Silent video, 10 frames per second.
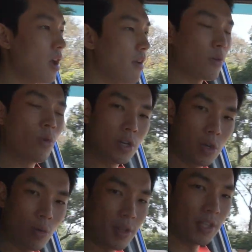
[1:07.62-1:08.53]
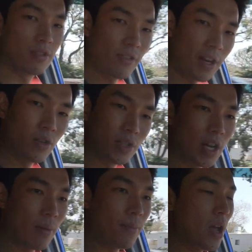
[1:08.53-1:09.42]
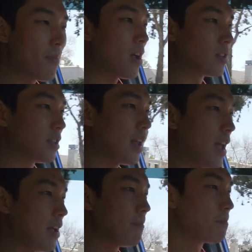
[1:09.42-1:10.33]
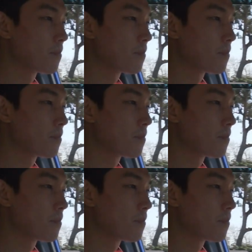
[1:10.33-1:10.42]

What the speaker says: you're wondering what this video is gonna be about today,